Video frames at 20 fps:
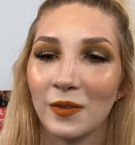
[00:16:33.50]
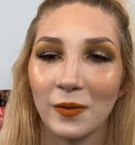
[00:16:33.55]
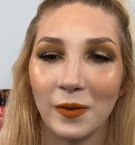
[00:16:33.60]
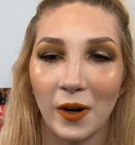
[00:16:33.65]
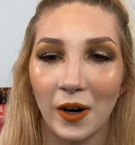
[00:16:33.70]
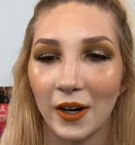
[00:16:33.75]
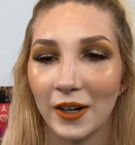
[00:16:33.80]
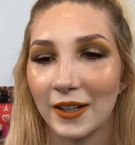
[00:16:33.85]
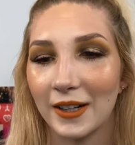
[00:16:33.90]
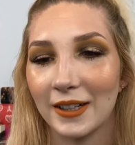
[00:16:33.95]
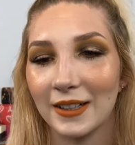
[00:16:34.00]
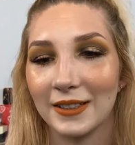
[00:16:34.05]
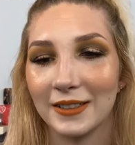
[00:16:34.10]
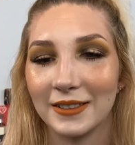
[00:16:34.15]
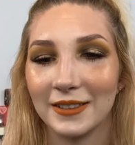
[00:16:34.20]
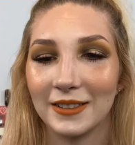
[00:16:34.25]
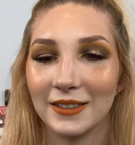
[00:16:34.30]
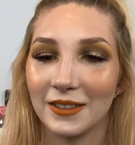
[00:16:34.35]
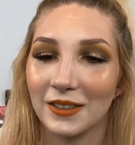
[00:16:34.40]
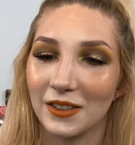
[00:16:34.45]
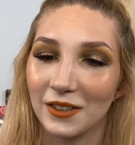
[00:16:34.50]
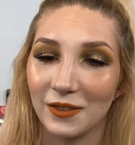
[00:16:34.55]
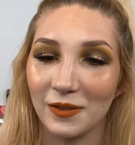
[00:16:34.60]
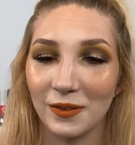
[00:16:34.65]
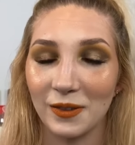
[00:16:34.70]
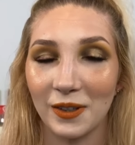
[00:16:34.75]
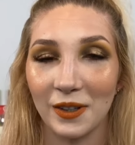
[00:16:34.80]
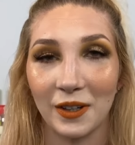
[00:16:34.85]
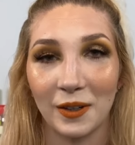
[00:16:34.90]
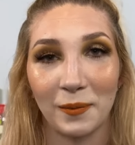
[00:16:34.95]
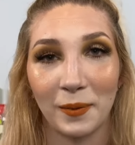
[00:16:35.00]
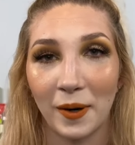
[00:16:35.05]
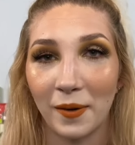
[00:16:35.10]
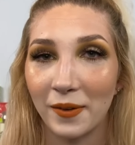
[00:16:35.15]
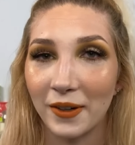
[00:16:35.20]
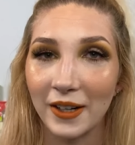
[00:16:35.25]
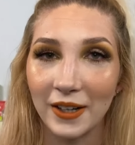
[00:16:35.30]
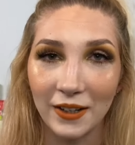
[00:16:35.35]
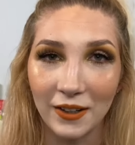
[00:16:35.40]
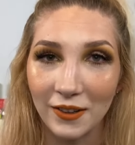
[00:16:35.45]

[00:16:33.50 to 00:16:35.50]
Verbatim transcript: our kids are probably gonna